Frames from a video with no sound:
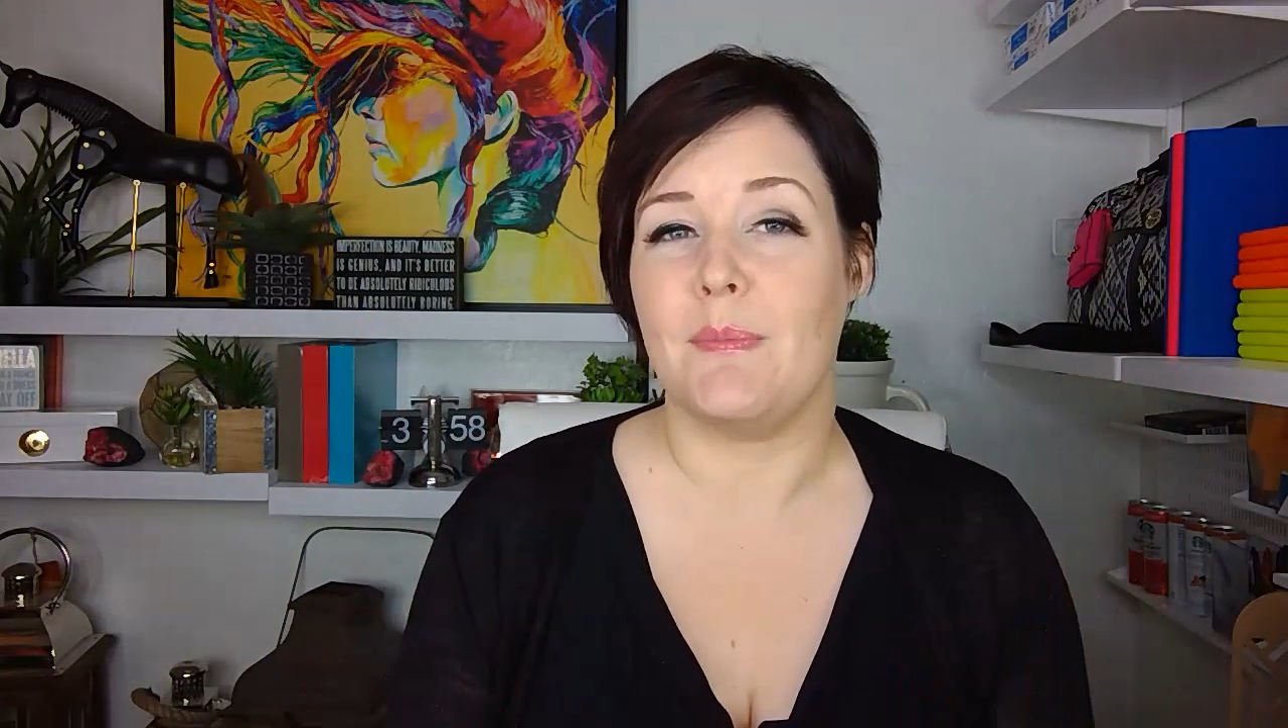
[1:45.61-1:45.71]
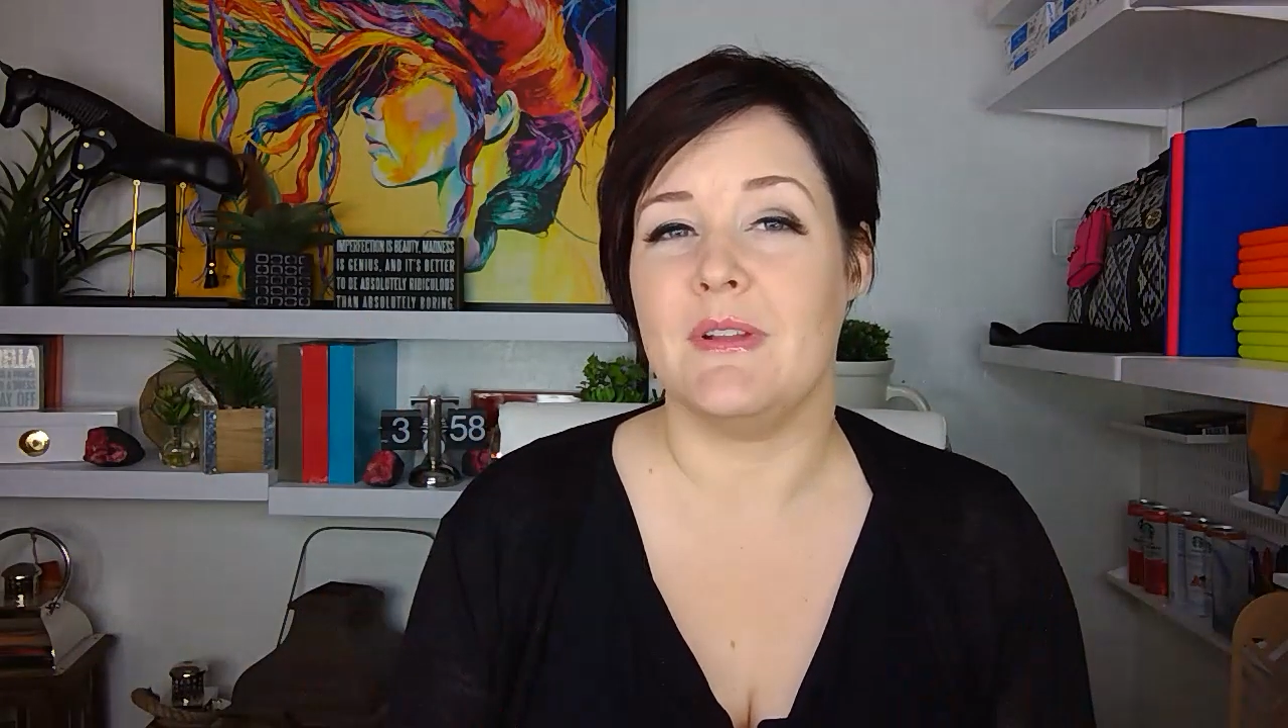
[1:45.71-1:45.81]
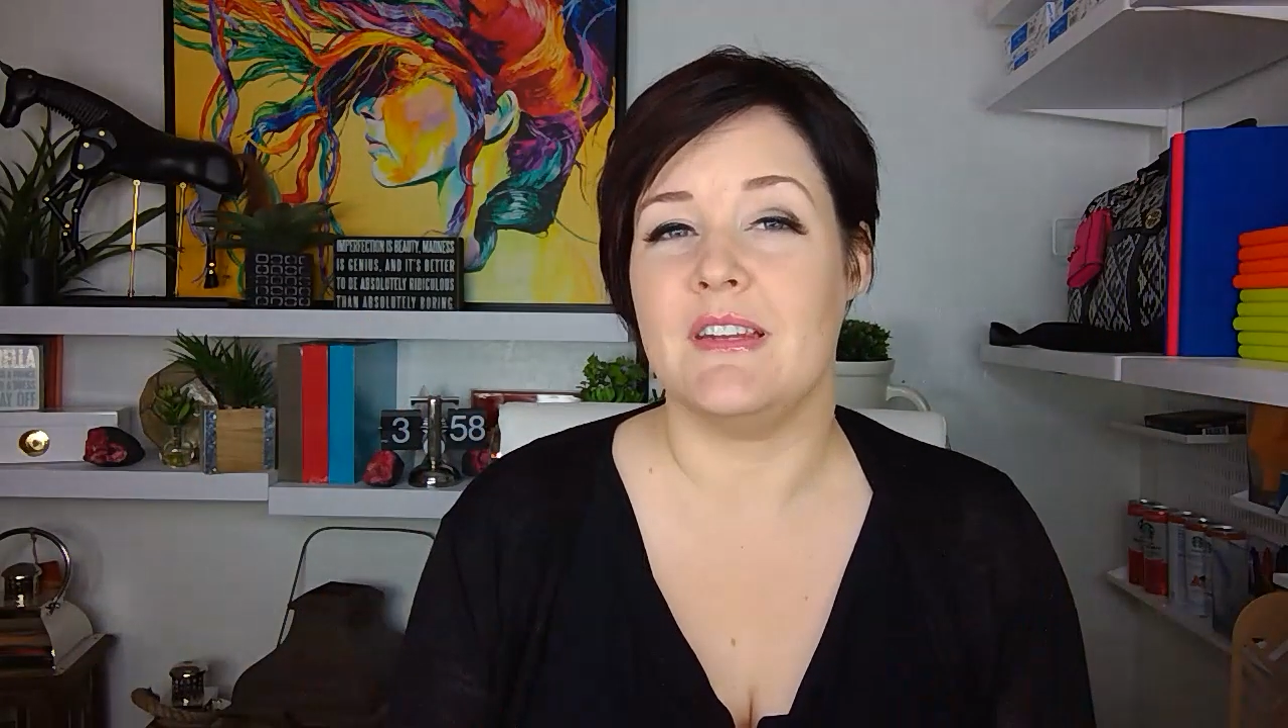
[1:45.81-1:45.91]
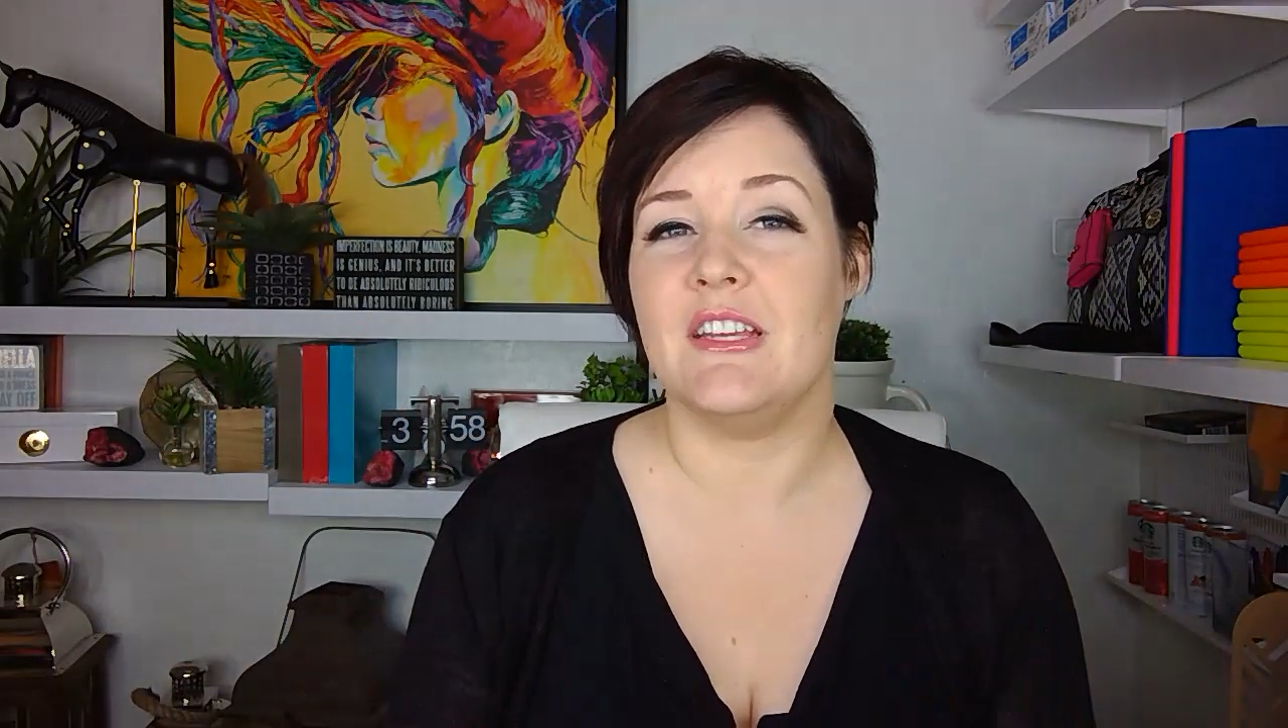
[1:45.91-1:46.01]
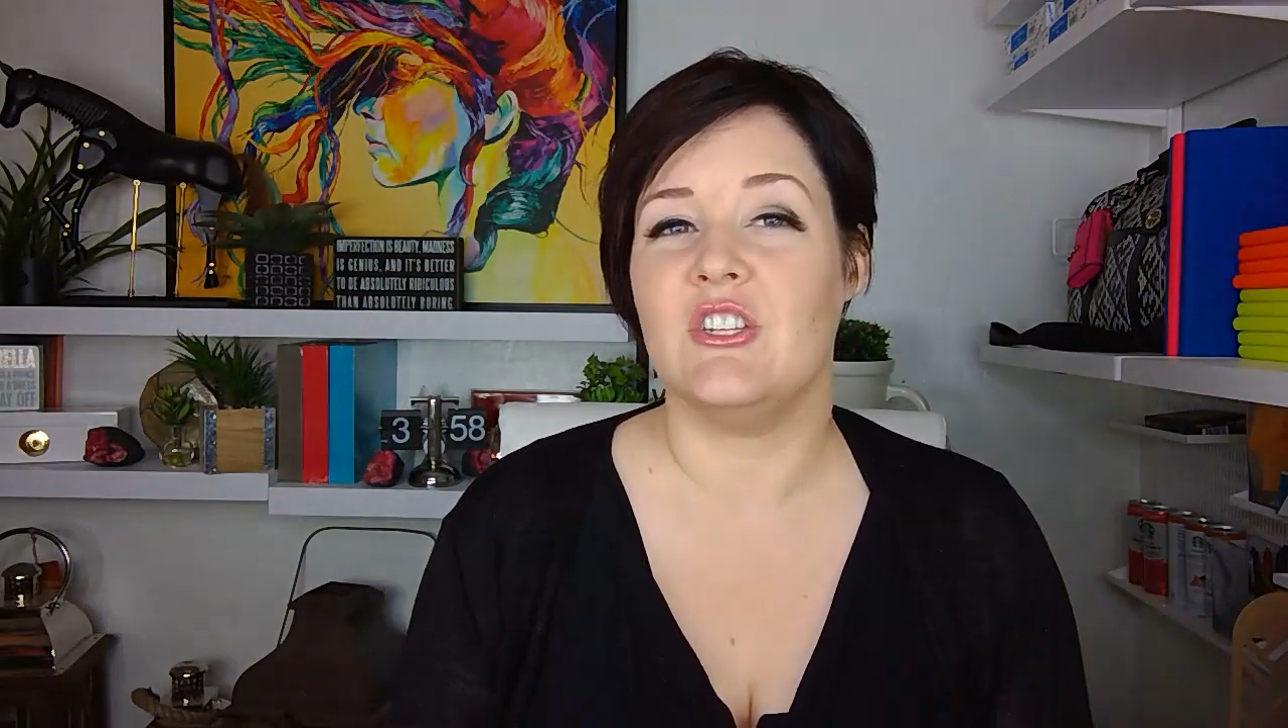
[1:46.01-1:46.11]

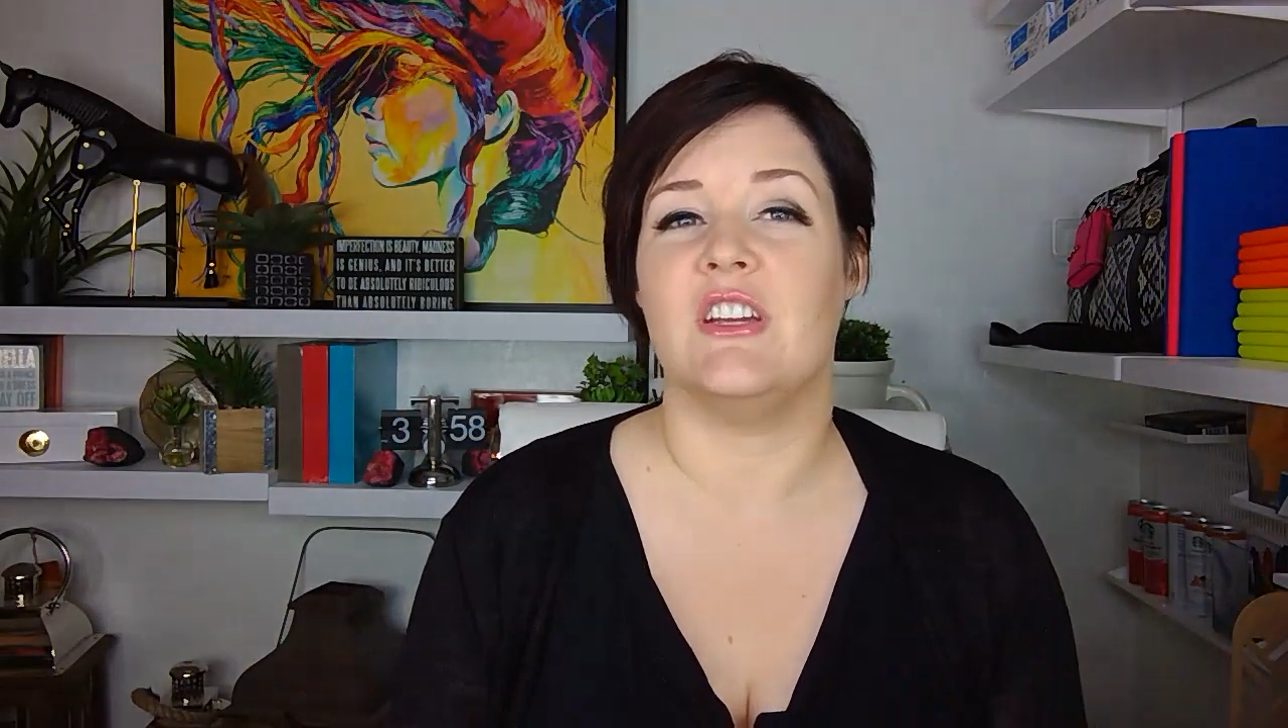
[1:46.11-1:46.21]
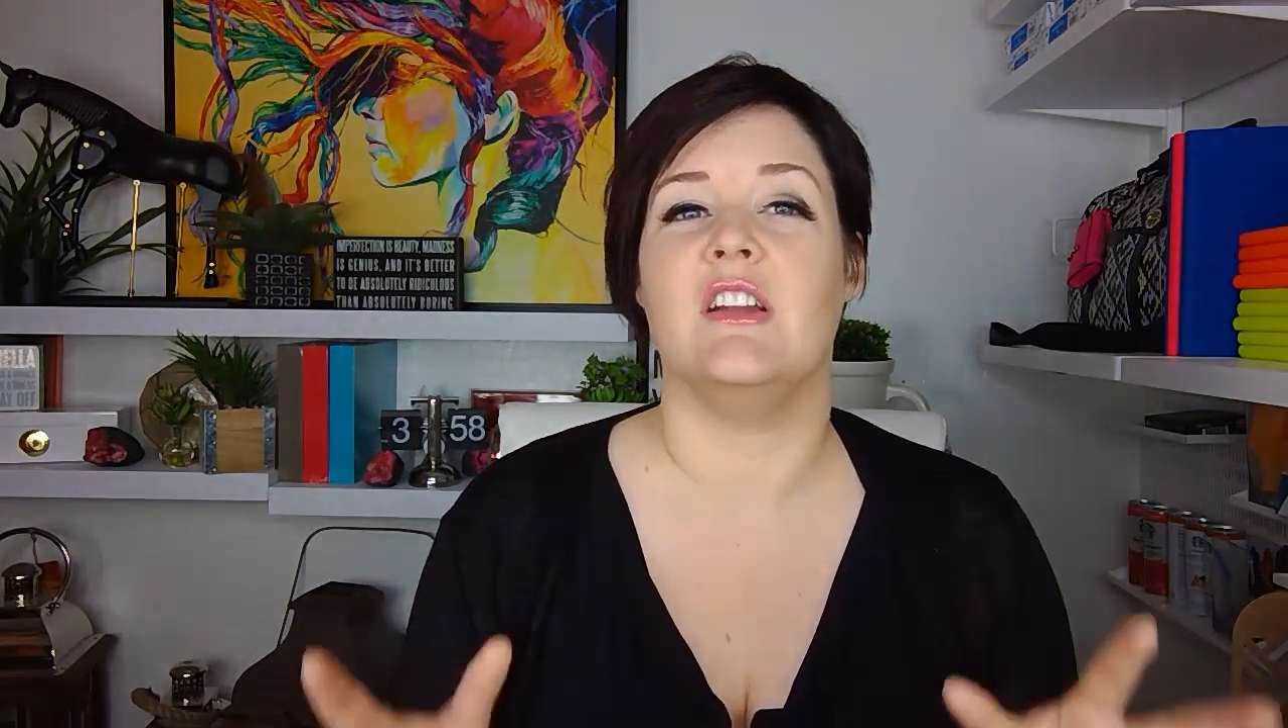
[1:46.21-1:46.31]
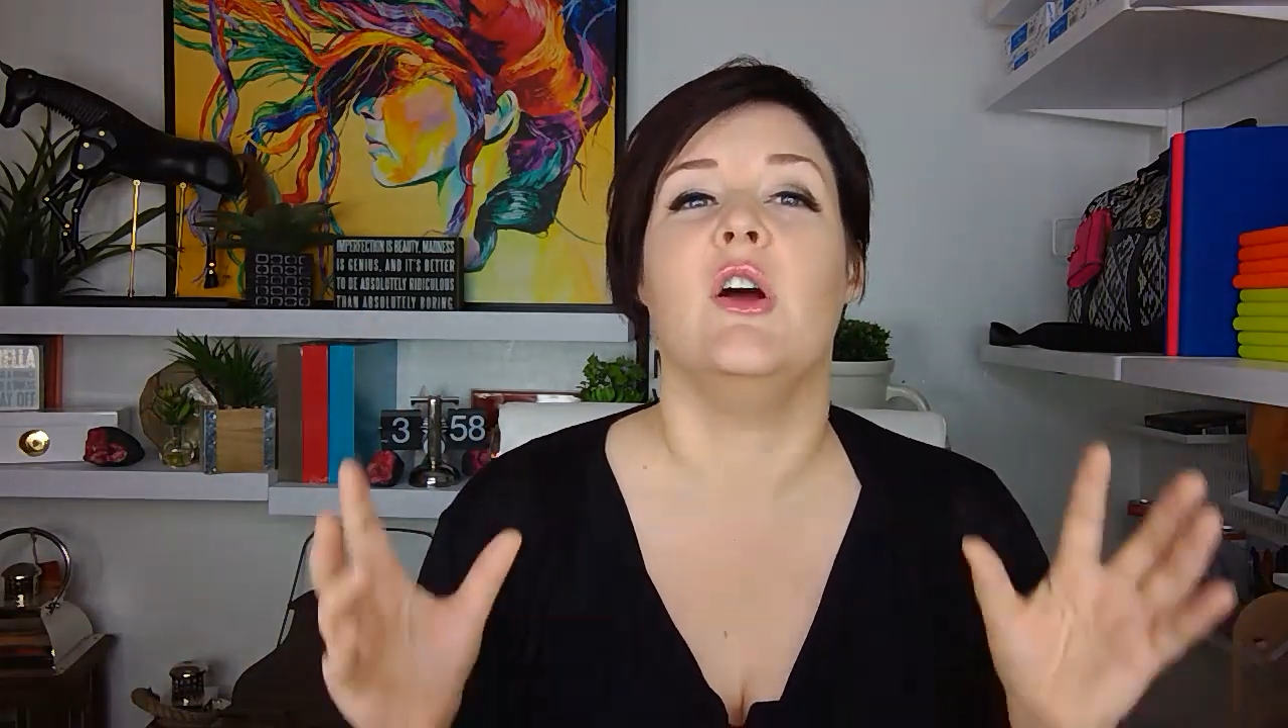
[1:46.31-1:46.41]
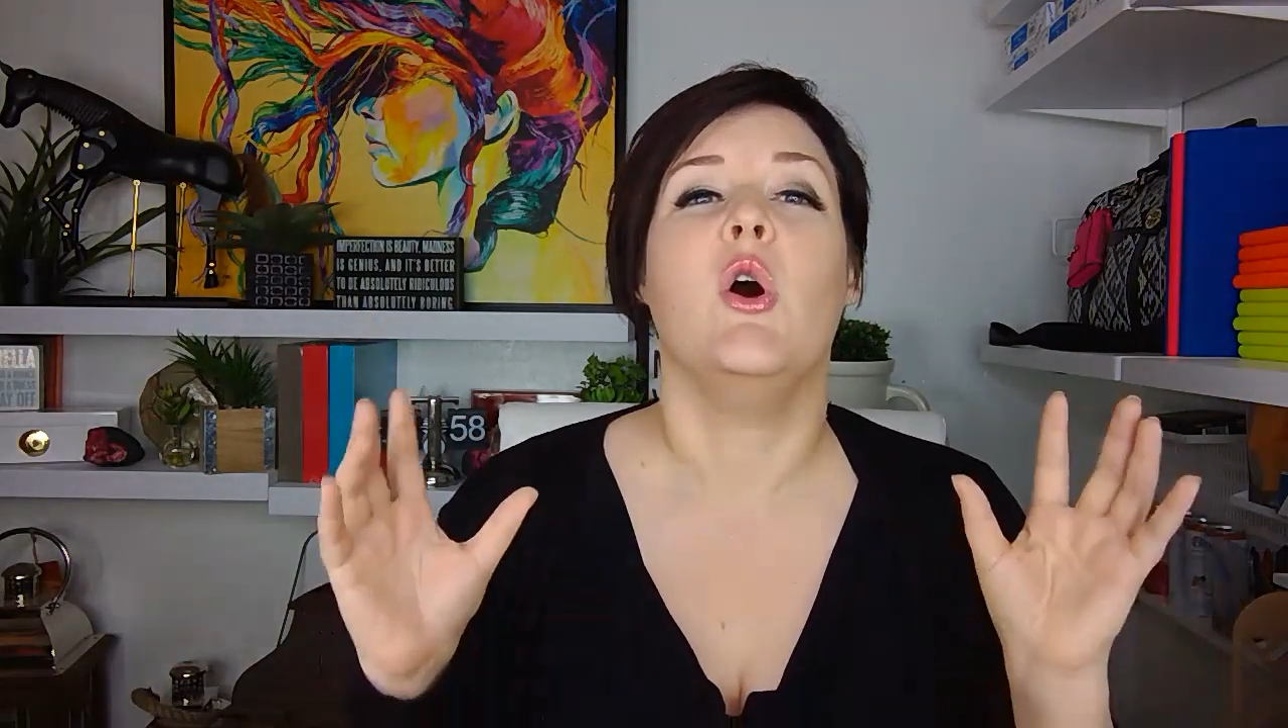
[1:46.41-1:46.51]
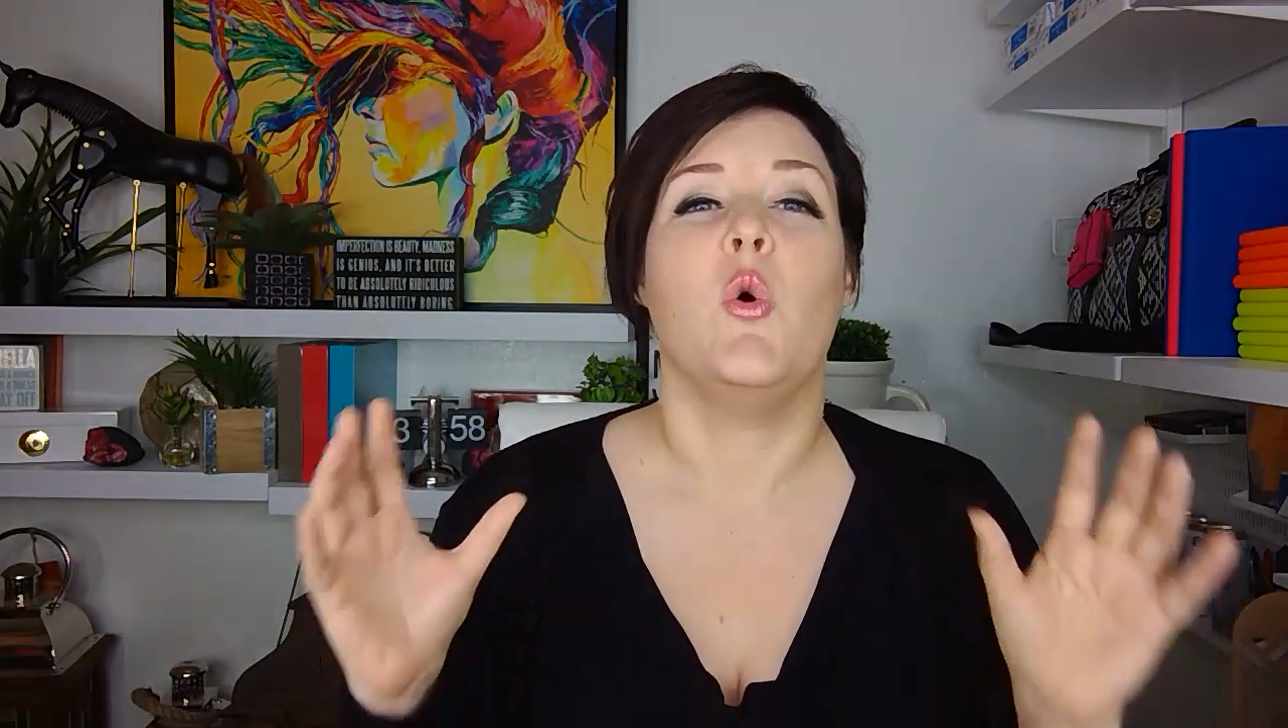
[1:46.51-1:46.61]

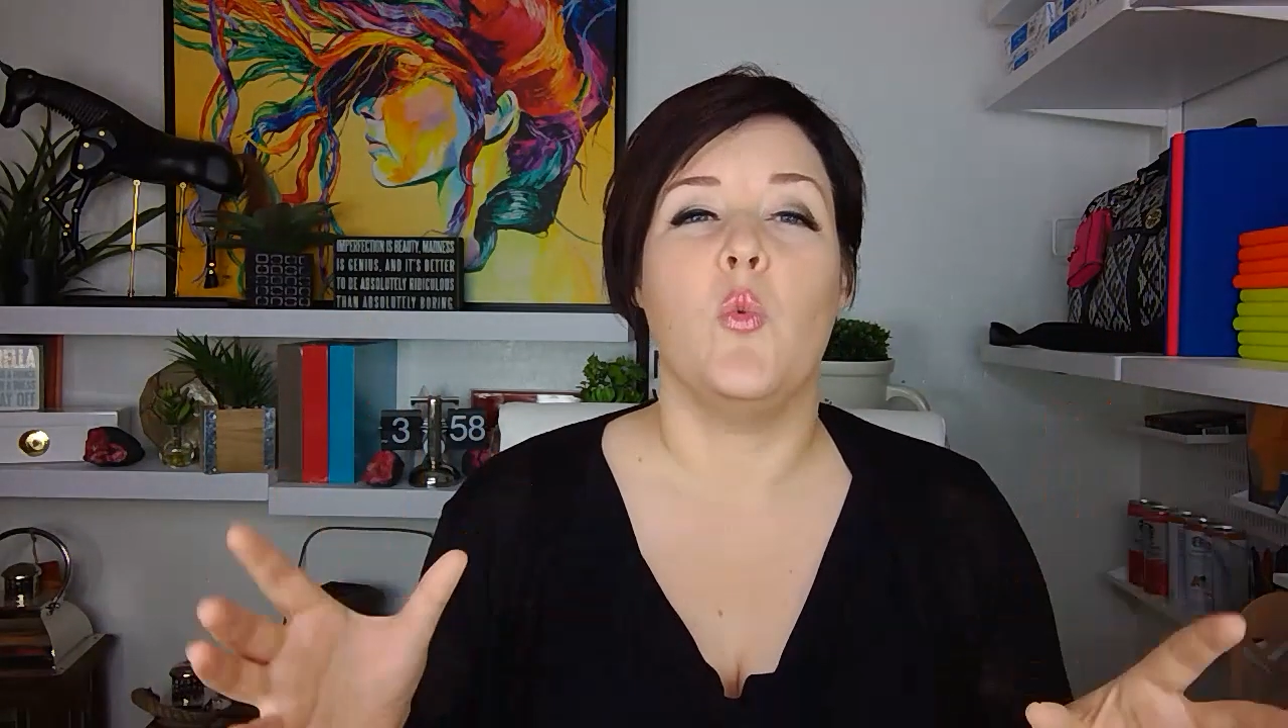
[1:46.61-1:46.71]
repetition